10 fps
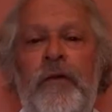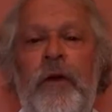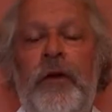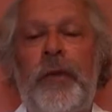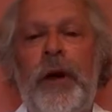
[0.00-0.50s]

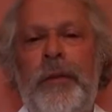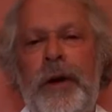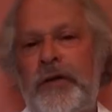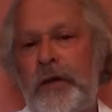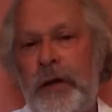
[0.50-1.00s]

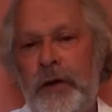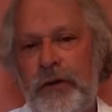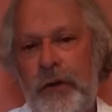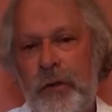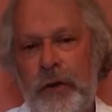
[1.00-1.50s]

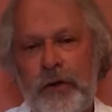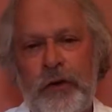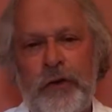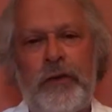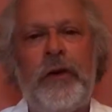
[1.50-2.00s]
photobiomodulation,
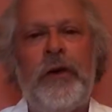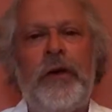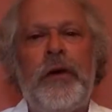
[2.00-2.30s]
which is